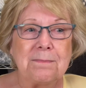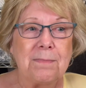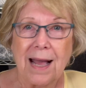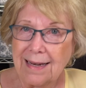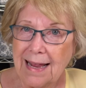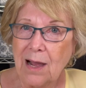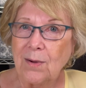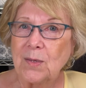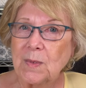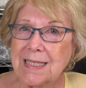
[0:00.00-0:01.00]
Bye now,
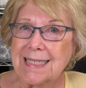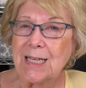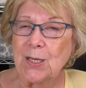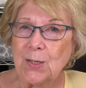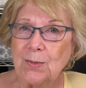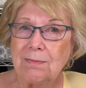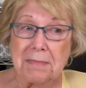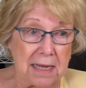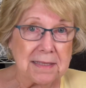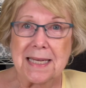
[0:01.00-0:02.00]
and we'll see you
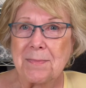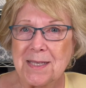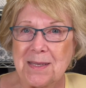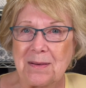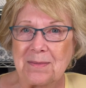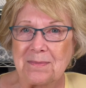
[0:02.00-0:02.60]
next episode.